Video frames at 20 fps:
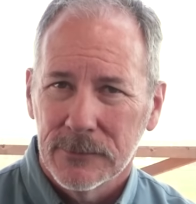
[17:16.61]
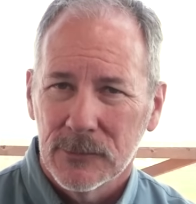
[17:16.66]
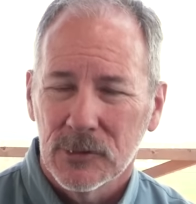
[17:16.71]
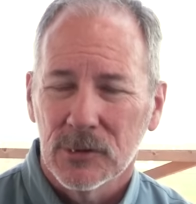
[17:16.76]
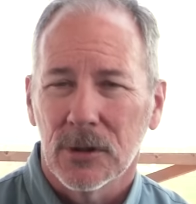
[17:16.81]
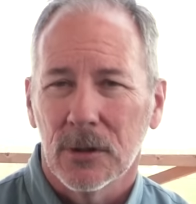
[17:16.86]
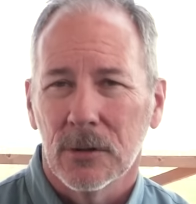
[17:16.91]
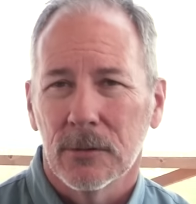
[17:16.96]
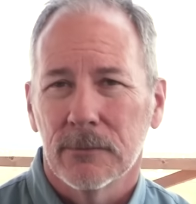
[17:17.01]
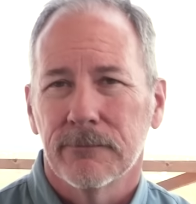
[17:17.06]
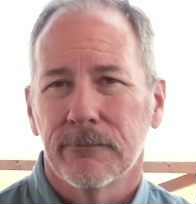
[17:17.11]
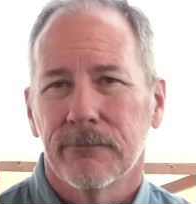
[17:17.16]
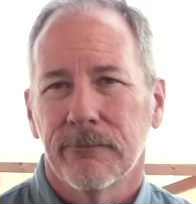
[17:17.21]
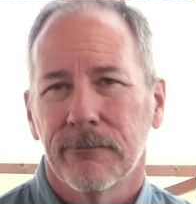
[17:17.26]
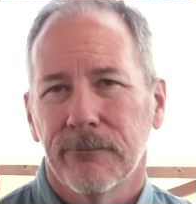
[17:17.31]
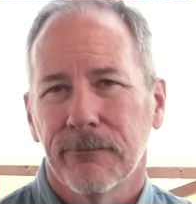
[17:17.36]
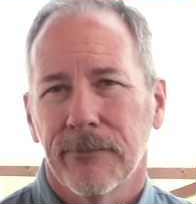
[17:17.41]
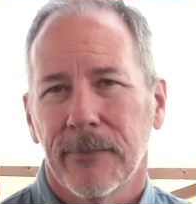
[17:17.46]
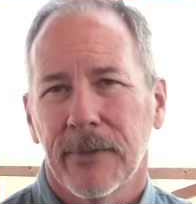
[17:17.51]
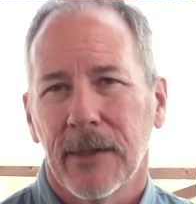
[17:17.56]
So
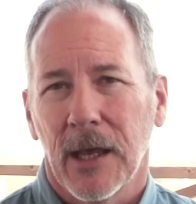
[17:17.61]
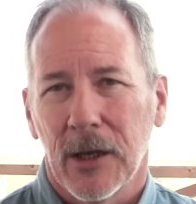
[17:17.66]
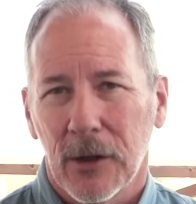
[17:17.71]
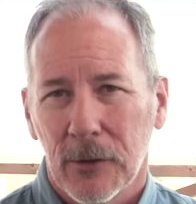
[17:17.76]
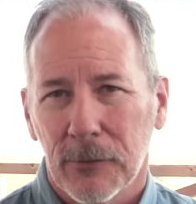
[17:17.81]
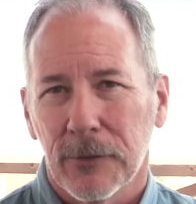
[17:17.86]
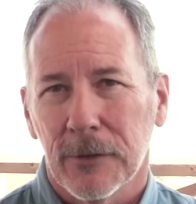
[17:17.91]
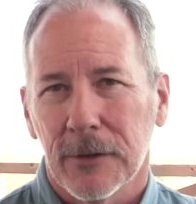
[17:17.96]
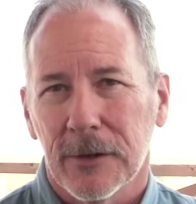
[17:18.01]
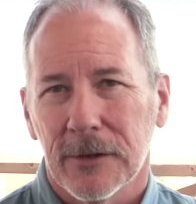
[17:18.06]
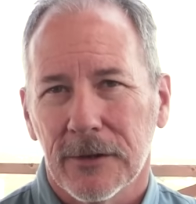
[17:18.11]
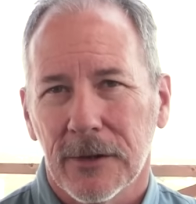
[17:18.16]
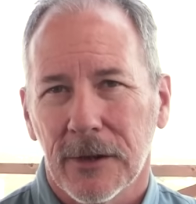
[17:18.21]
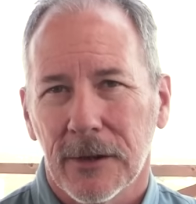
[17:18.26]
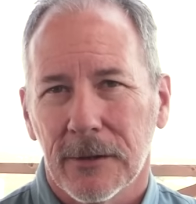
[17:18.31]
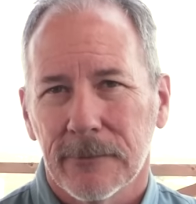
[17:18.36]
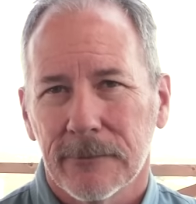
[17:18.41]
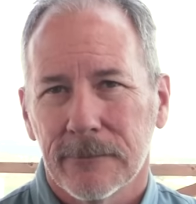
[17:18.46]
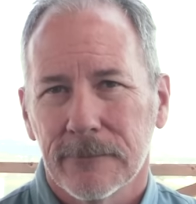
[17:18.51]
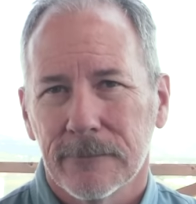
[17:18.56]
thank you for
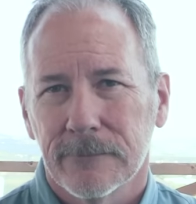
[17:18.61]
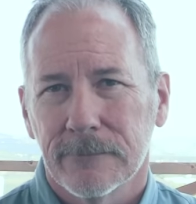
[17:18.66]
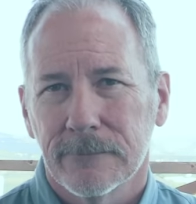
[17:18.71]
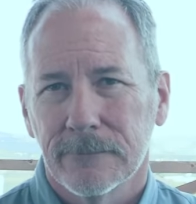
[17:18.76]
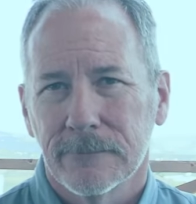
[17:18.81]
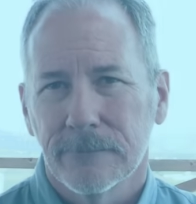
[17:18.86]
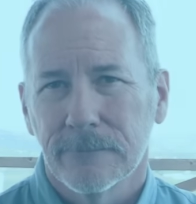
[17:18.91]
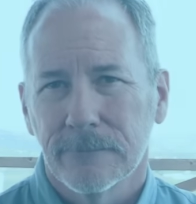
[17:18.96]
listening.